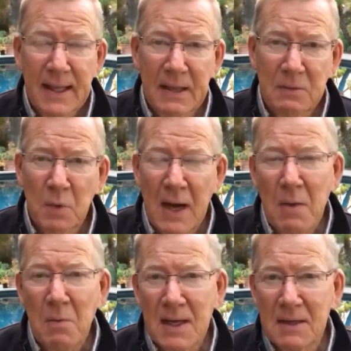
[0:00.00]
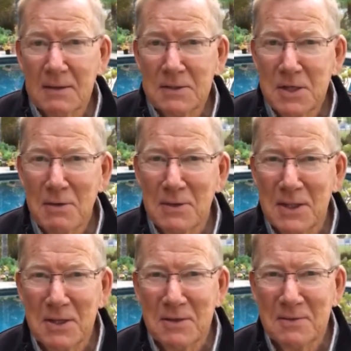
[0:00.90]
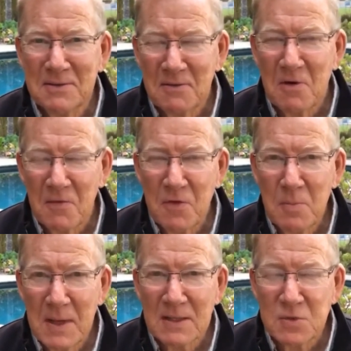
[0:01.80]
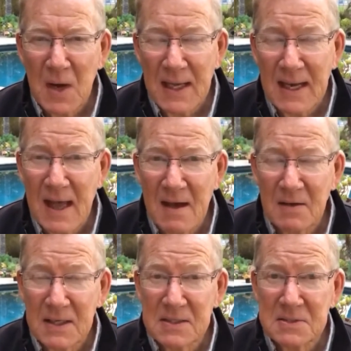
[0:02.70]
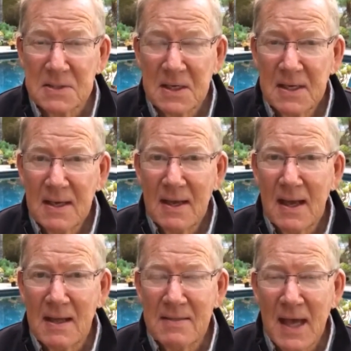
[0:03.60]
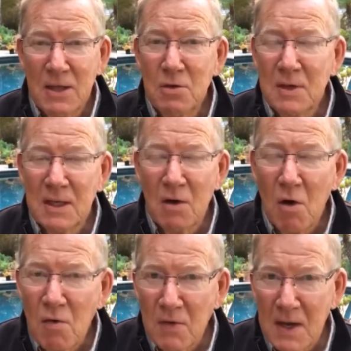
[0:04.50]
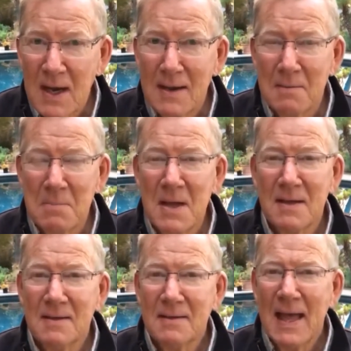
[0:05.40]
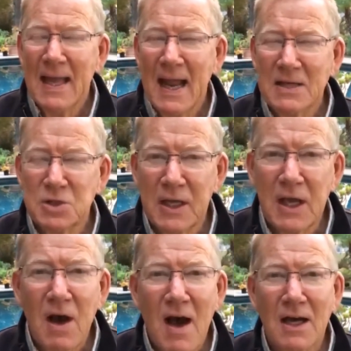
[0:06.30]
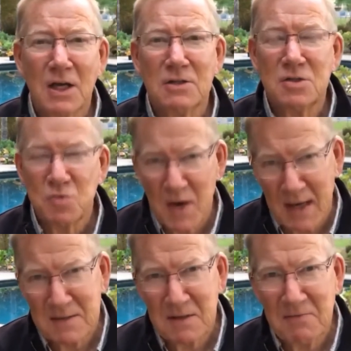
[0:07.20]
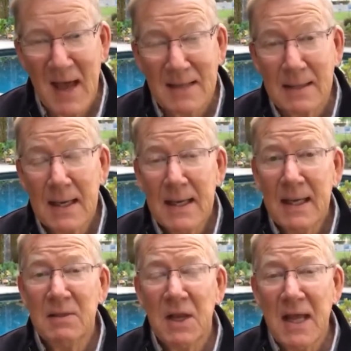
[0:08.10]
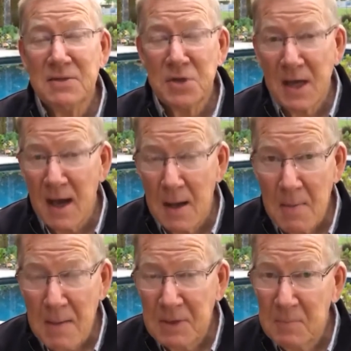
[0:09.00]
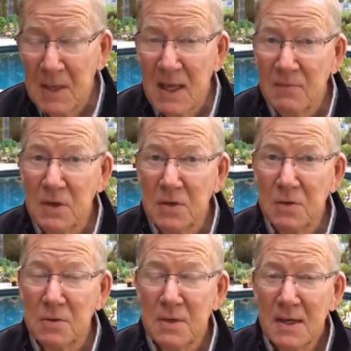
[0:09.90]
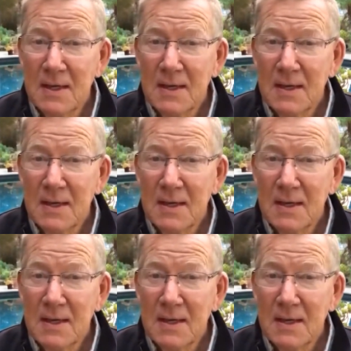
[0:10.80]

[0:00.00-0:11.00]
And what I want to share with you for a few minutes right now is that you can overcome and actually conquer stress. In fact, in the days to come, I'm going to be giving you